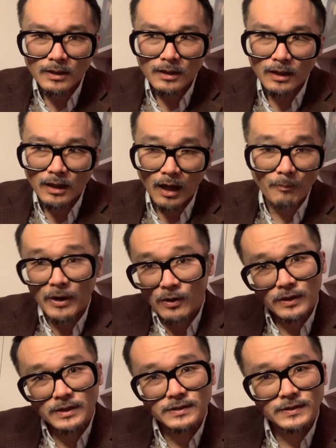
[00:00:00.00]

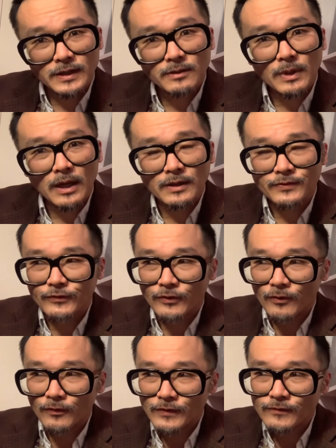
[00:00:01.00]
American cinema. And
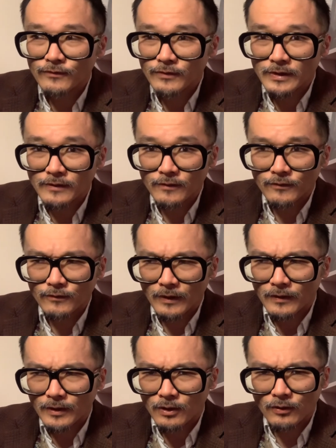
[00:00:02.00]
so this is, I
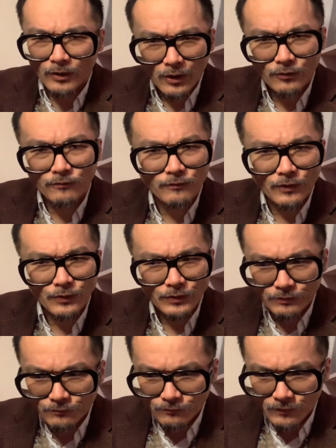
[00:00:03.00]
think, another
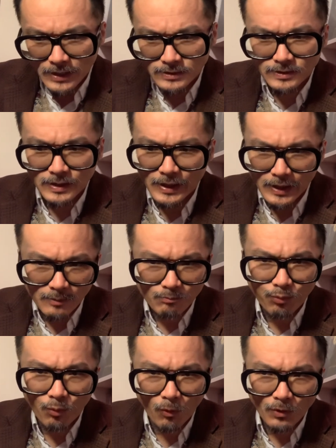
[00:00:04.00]
very fascinating,
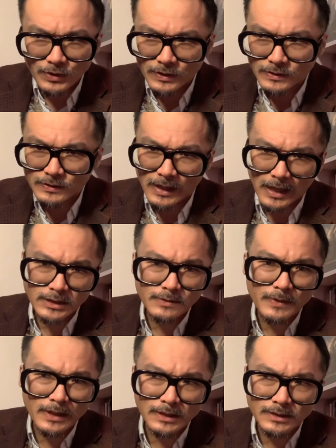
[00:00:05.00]
important
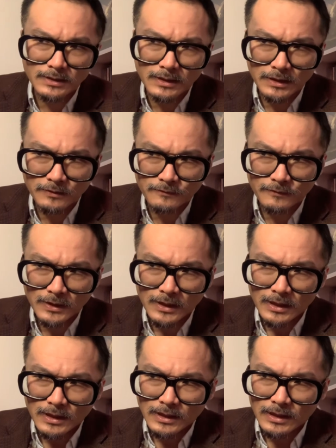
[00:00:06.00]
aspect of
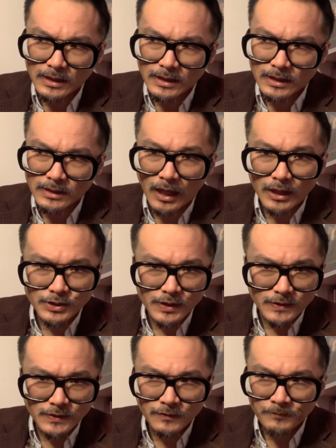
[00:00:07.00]
not
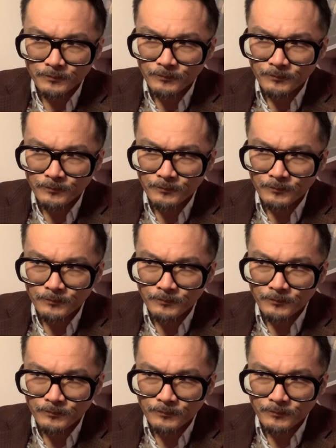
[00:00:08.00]
just